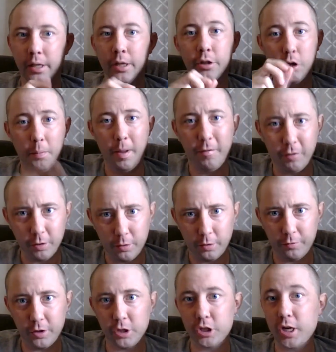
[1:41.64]
too big for the
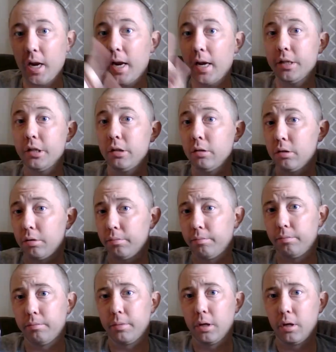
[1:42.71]
review stand,
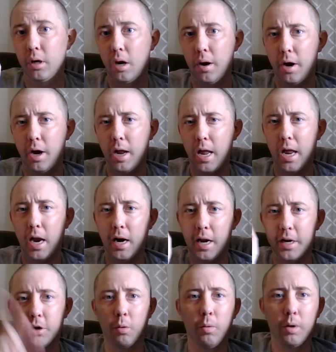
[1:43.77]
and I
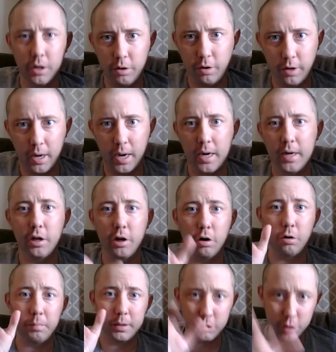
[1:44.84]
don't want to do it, and it'll
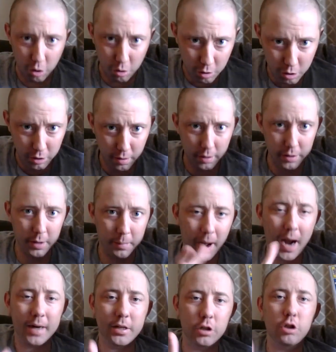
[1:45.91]
be the
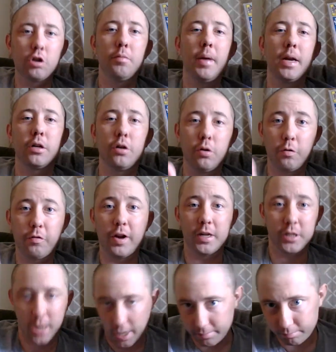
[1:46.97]
box is too big to do face
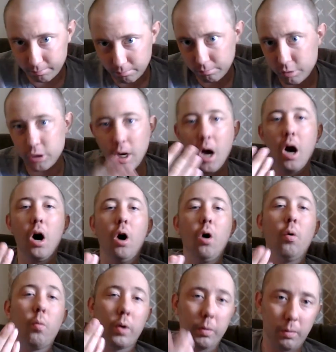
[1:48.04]
cam,
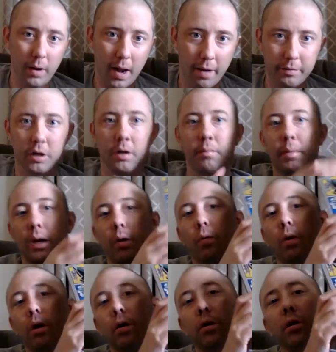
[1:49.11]
so we will have to make it
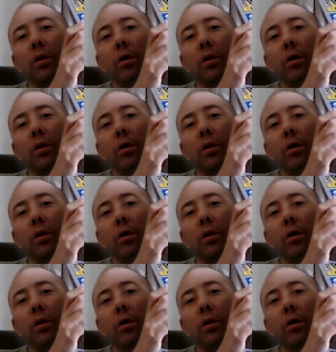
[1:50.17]
work.